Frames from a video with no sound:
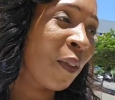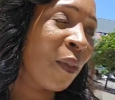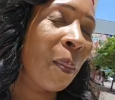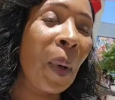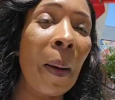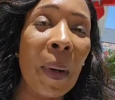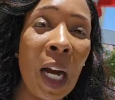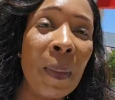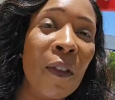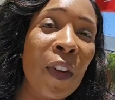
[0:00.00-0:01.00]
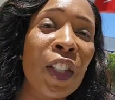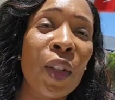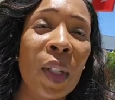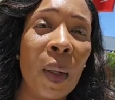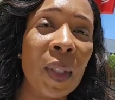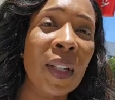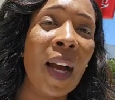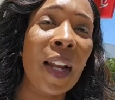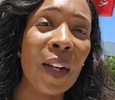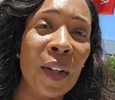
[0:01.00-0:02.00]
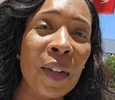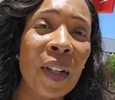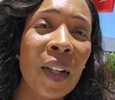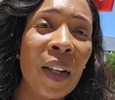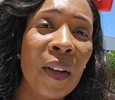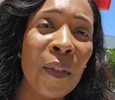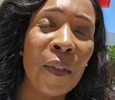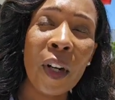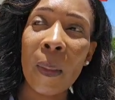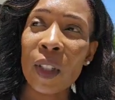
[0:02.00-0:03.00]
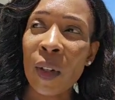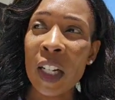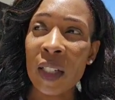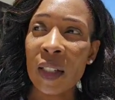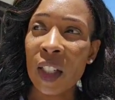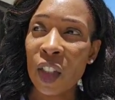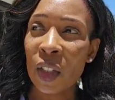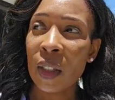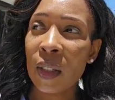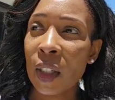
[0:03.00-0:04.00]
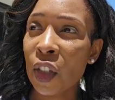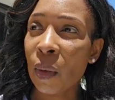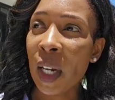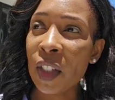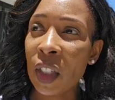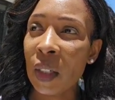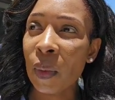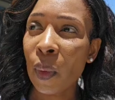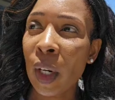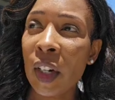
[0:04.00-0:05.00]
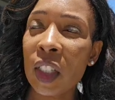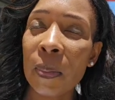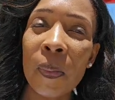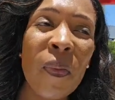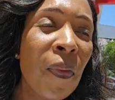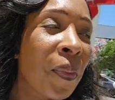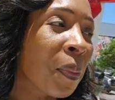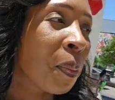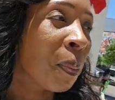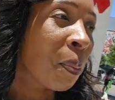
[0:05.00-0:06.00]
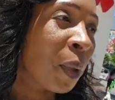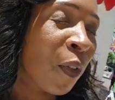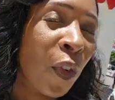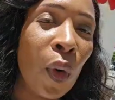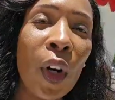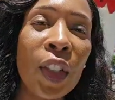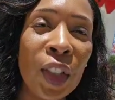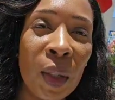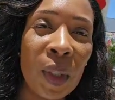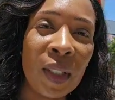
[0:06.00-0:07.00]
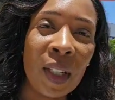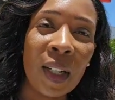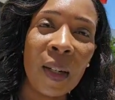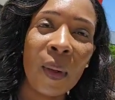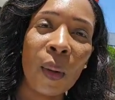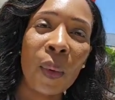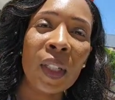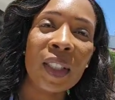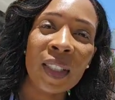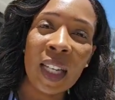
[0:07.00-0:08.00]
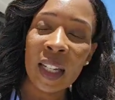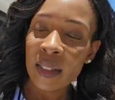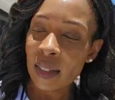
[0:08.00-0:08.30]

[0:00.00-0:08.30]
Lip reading: my mom eventually retired from a transit situation, whereas before she was a real estate